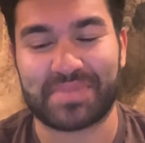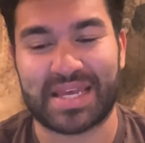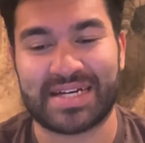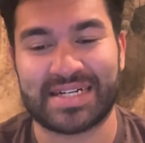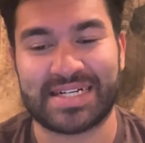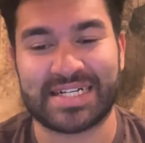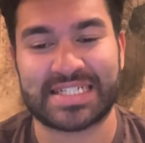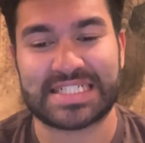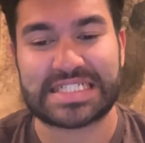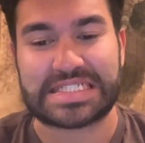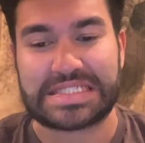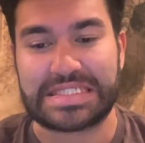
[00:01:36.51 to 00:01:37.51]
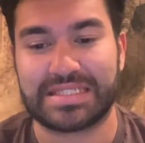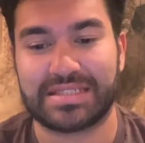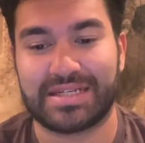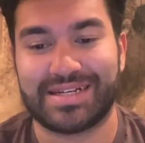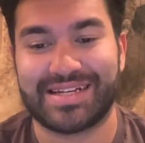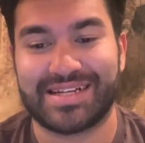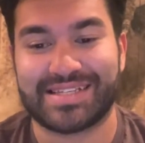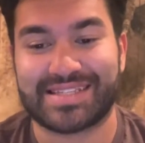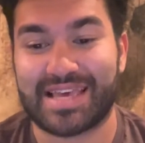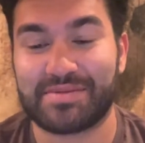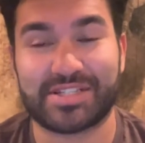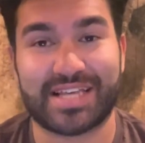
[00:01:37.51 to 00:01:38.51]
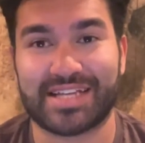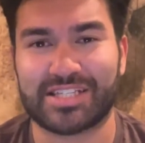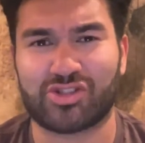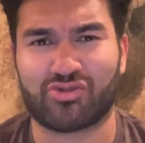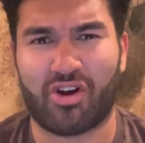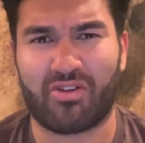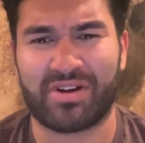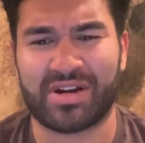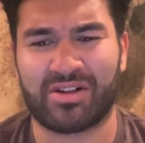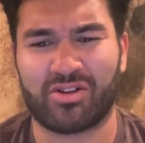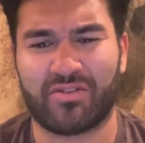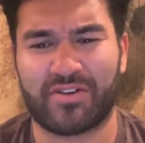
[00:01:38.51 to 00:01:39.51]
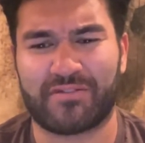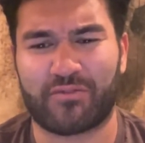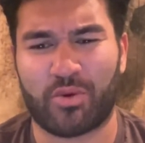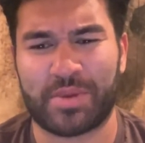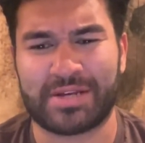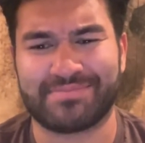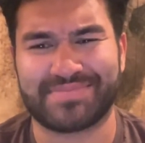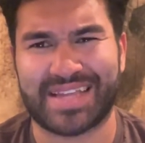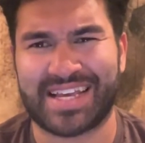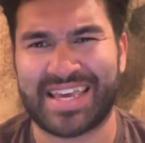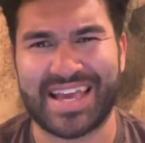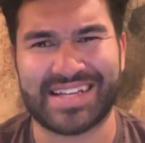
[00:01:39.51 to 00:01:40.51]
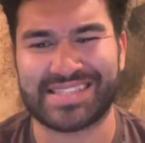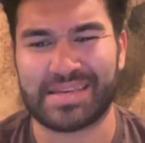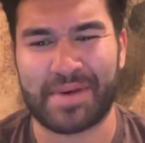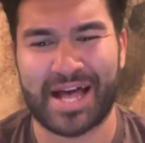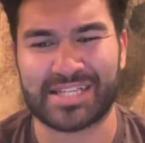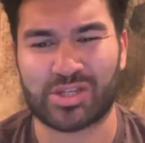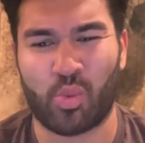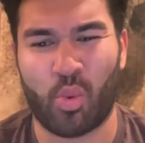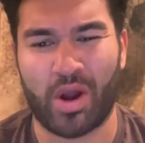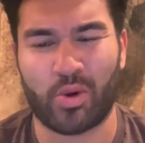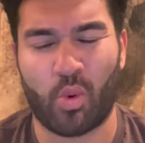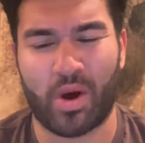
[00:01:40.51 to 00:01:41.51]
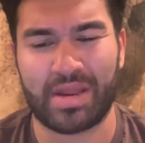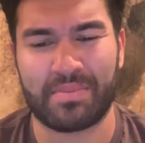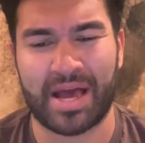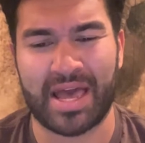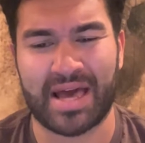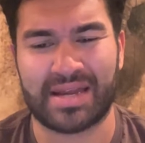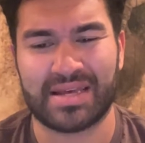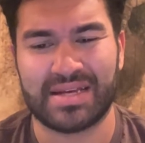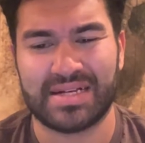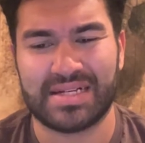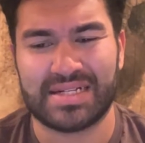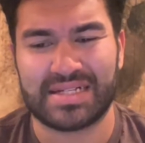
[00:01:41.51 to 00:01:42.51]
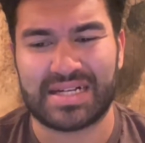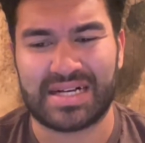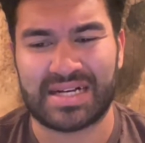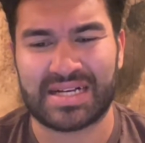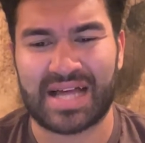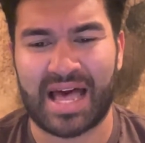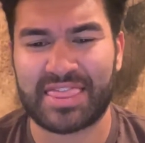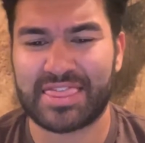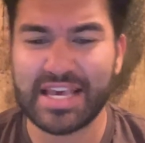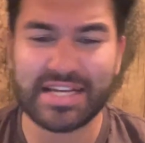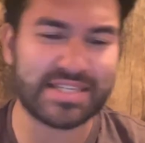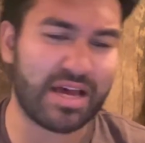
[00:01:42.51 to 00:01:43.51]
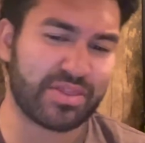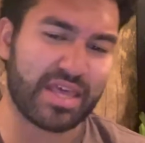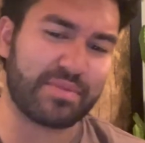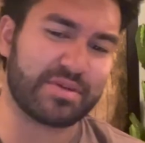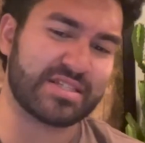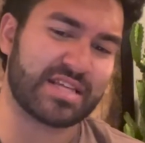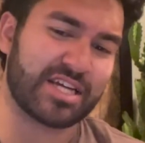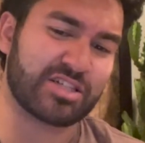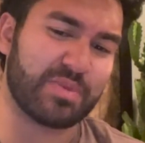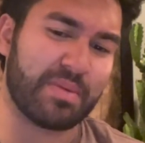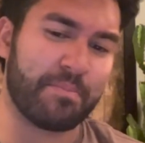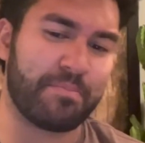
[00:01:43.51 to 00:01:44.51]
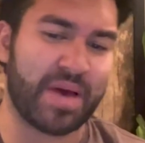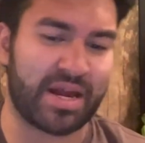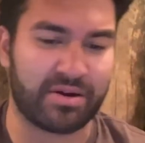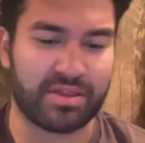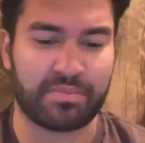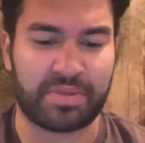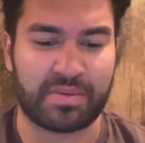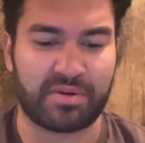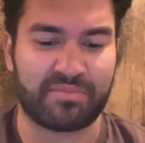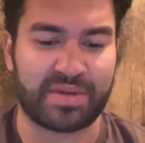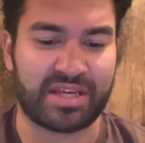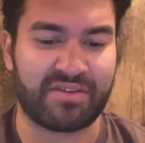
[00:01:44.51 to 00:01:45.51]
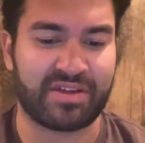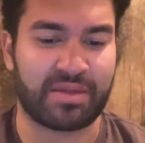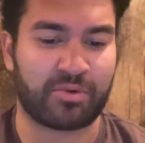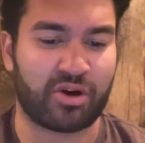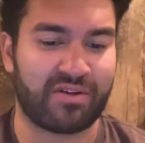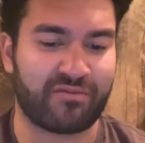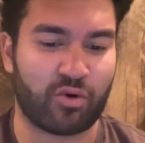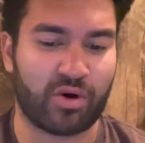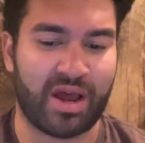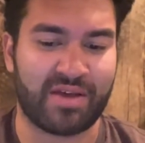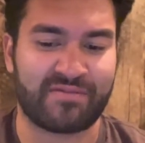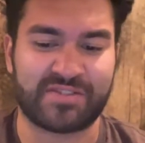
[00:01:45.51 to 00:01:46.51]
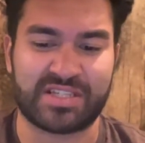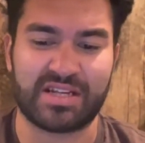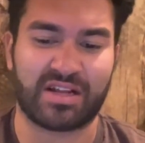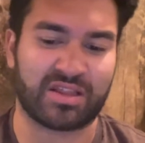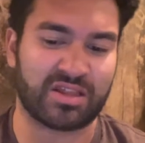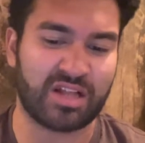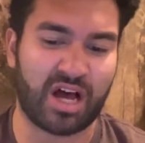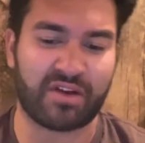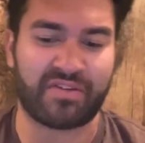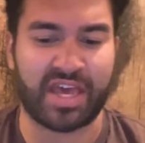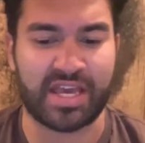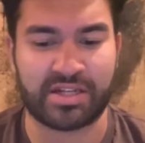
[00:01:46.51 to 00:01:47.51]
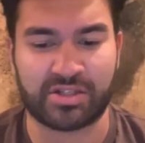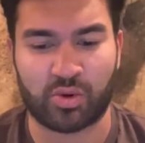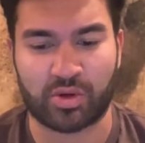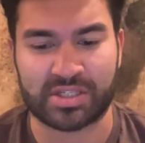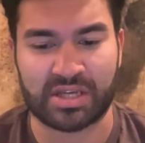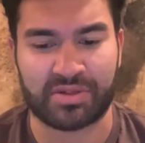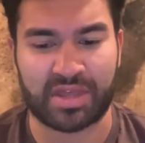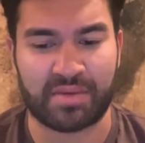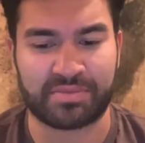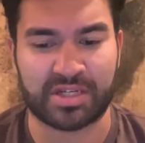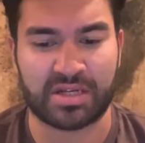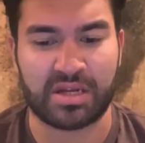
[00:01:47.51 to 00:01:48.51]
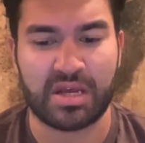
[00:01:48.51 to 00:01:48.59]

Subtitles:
This game just has a draw written all over it for me. I can't see past a 1-1 in my head. I think Southampton has actually been better than people have been giving them credit for. I've seen a lot of hate towards Southampton.